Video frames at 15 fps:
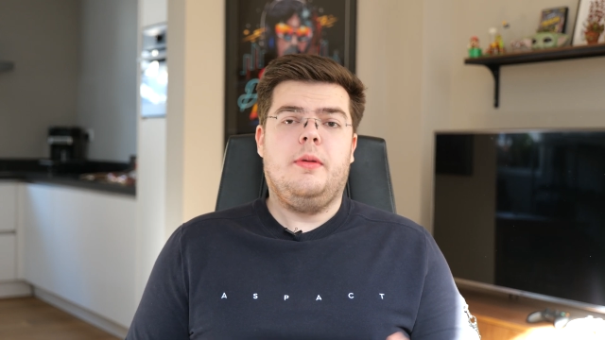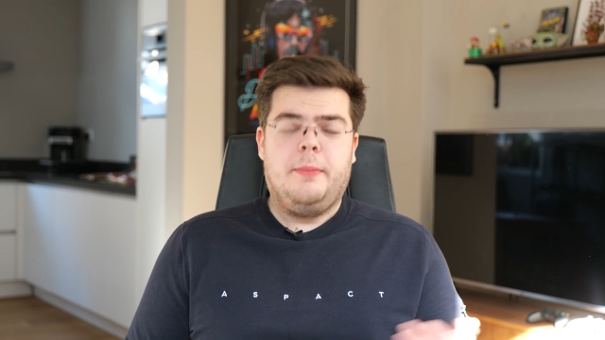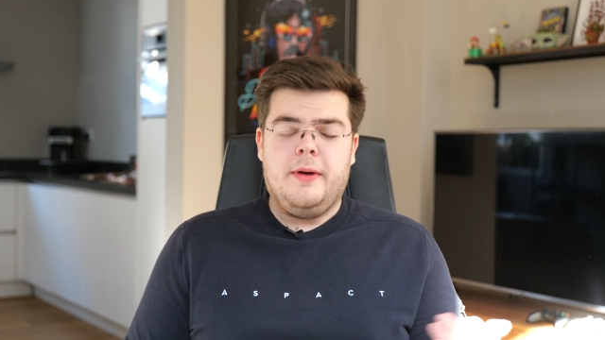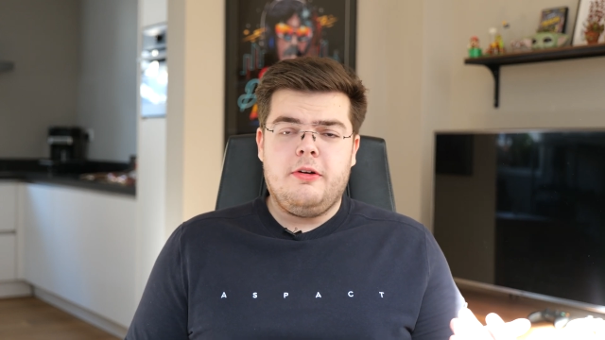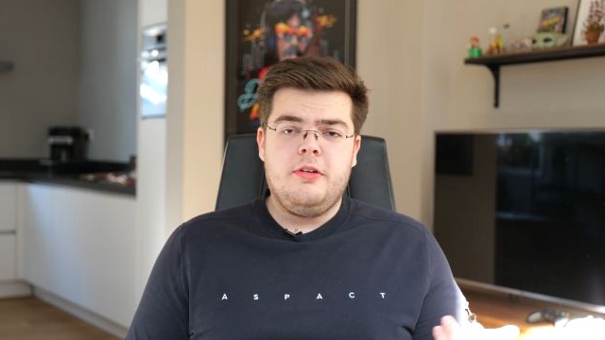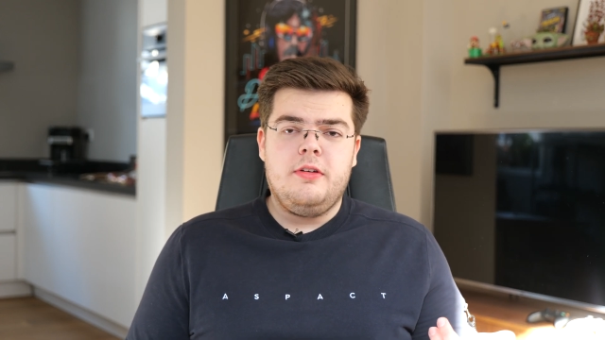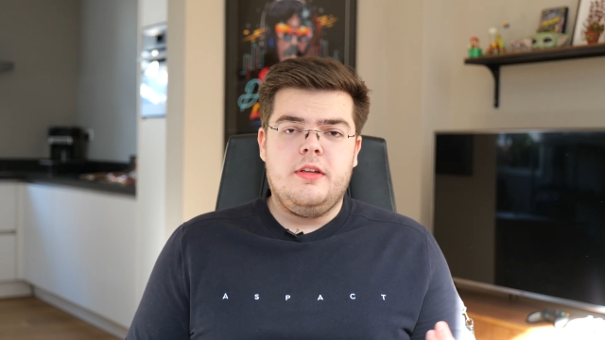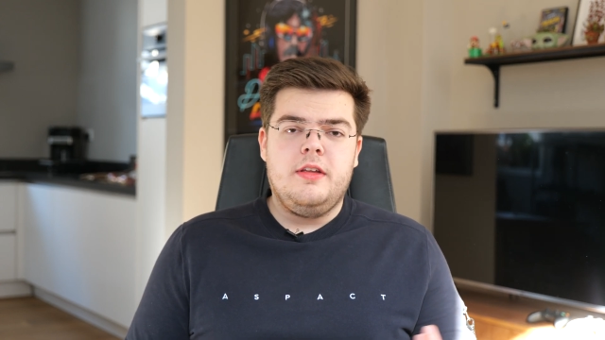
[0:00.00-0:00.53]

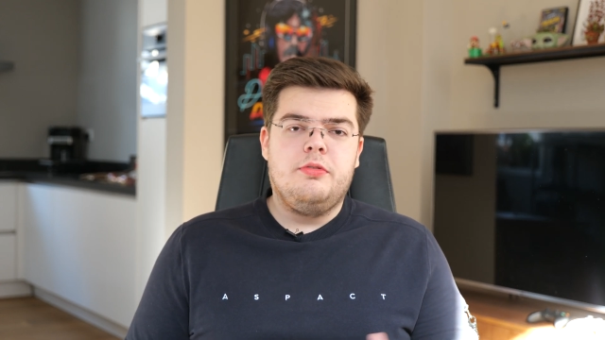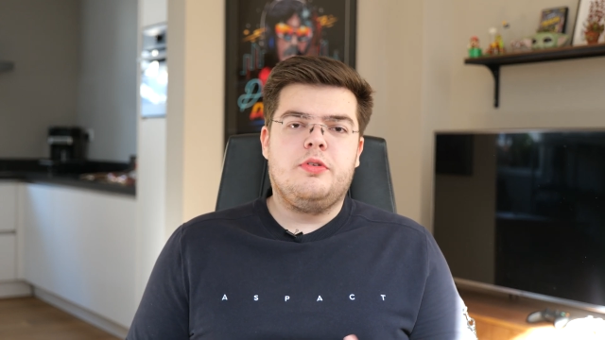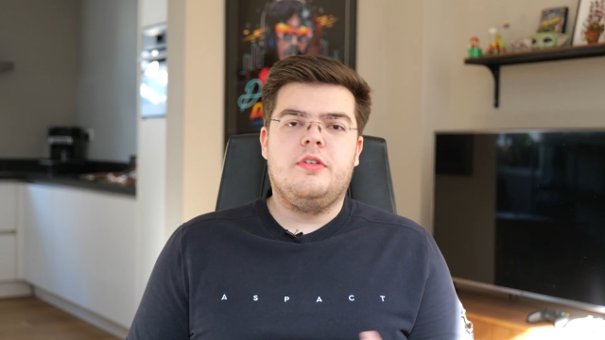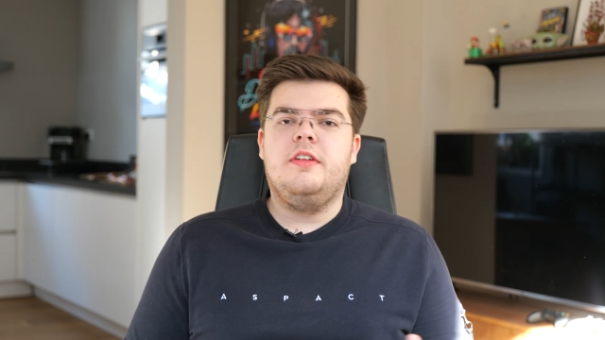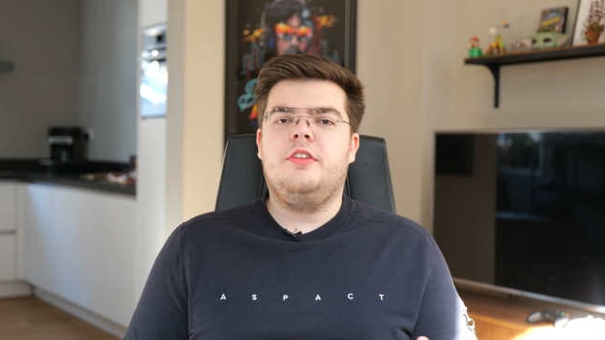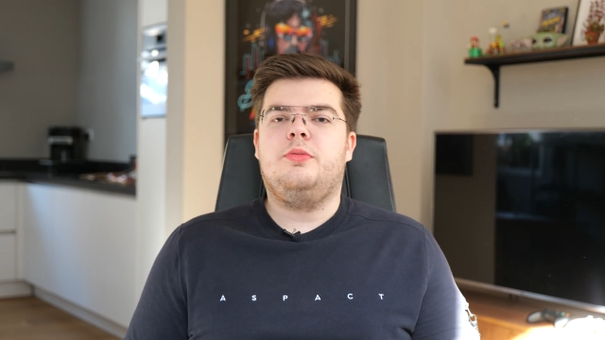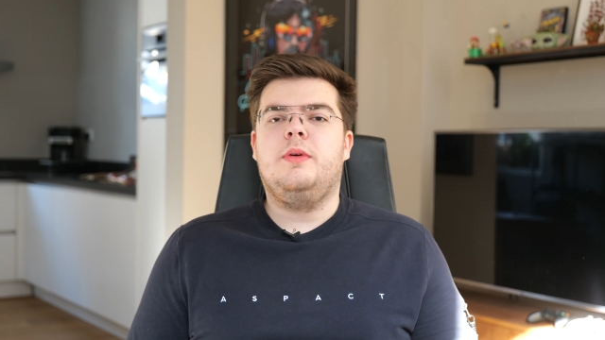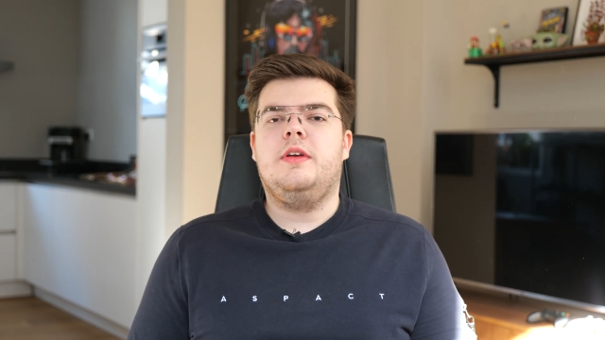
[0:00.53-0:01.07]
apparently for
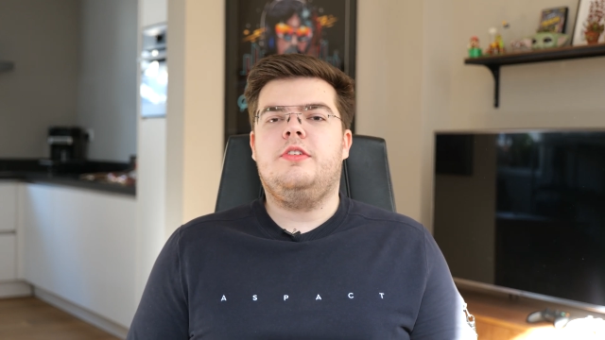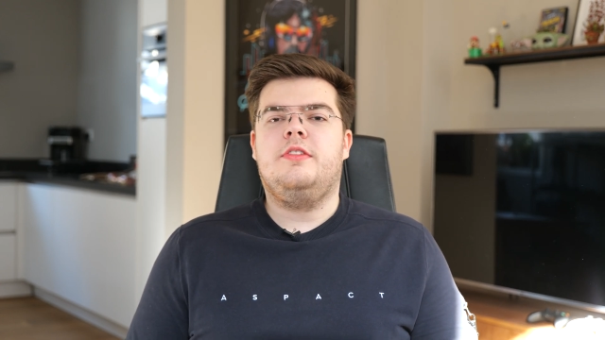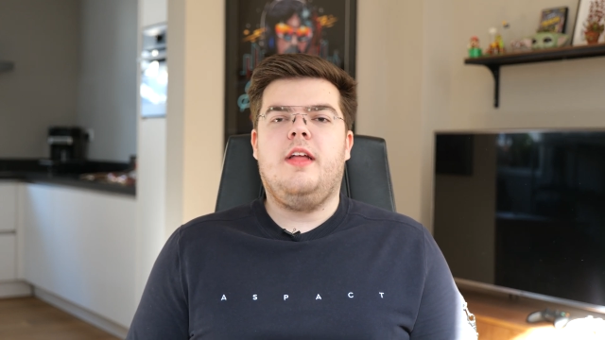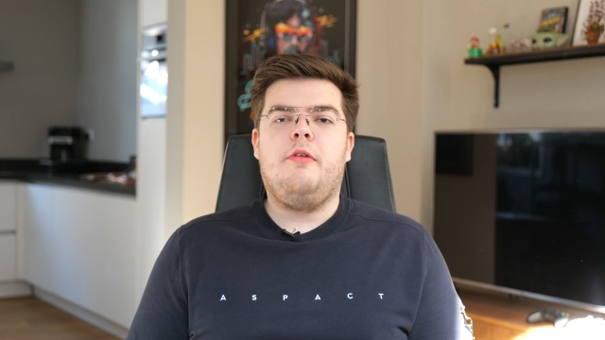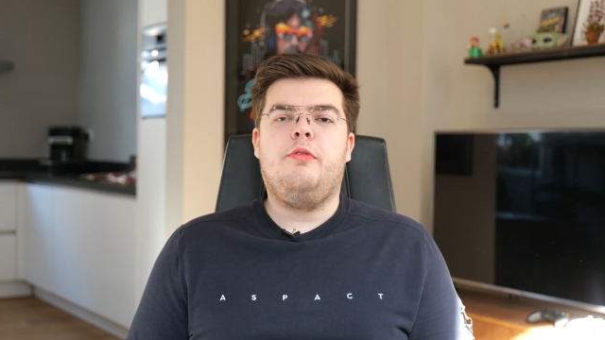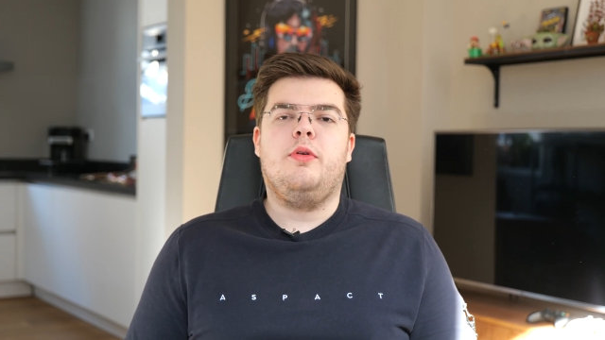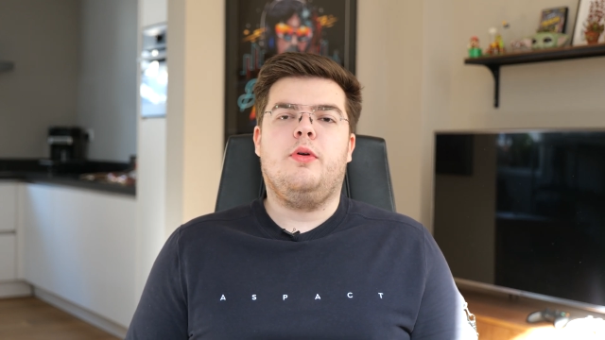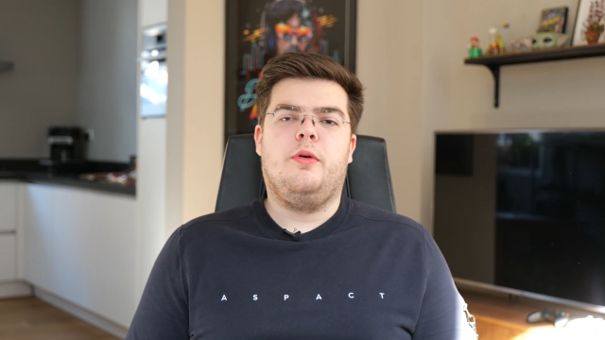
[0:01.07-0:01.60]
this week's
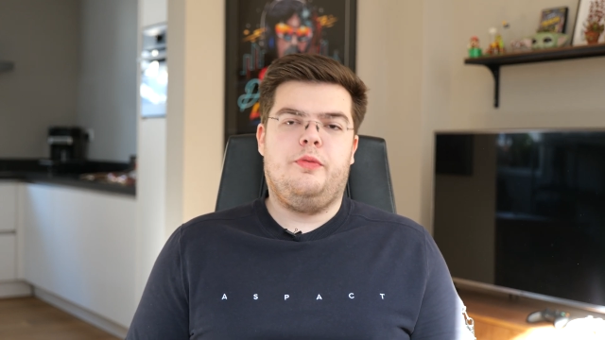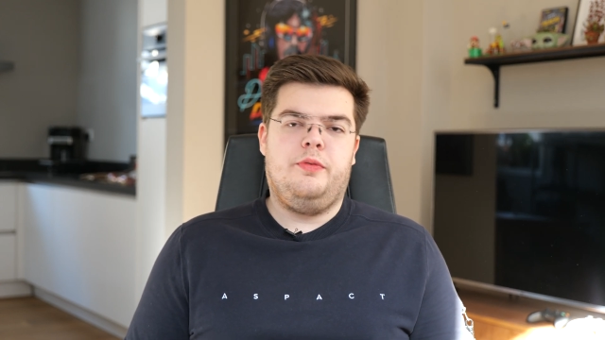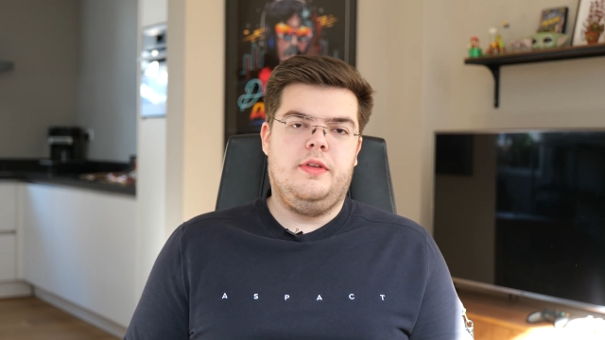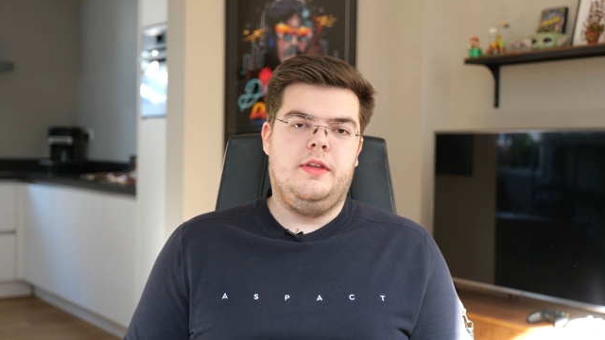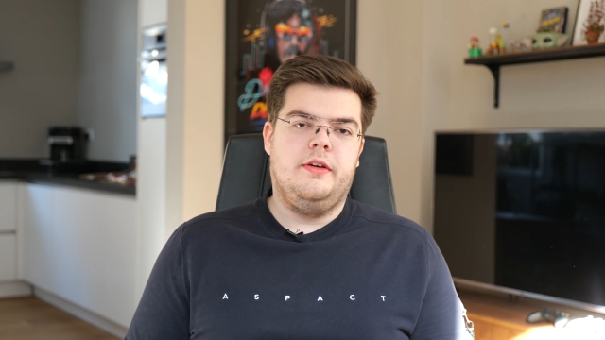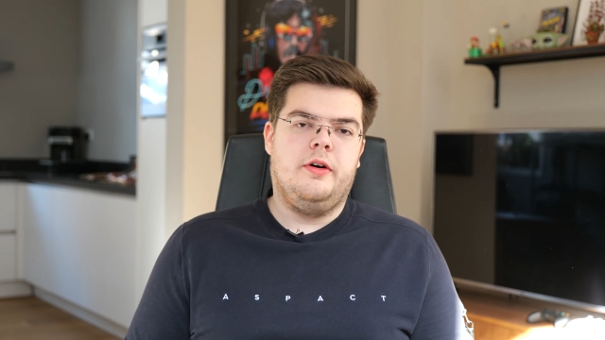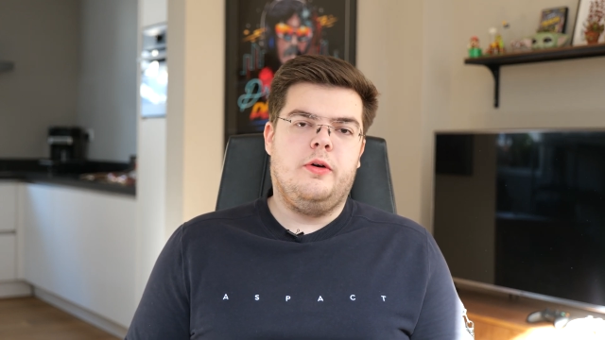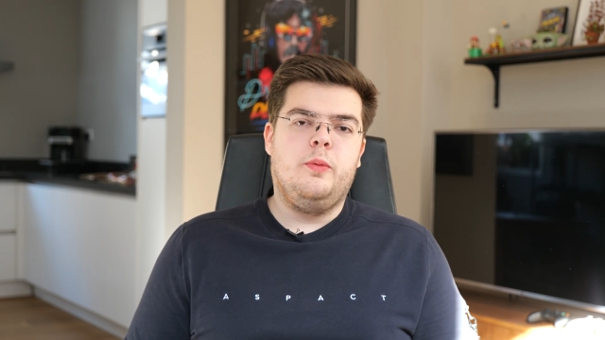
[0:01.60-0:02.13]
devlog
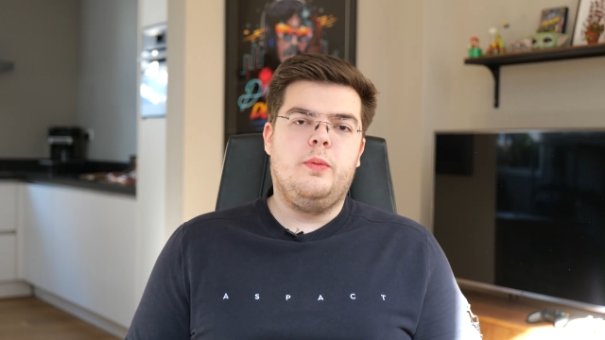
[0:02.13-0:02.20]
video,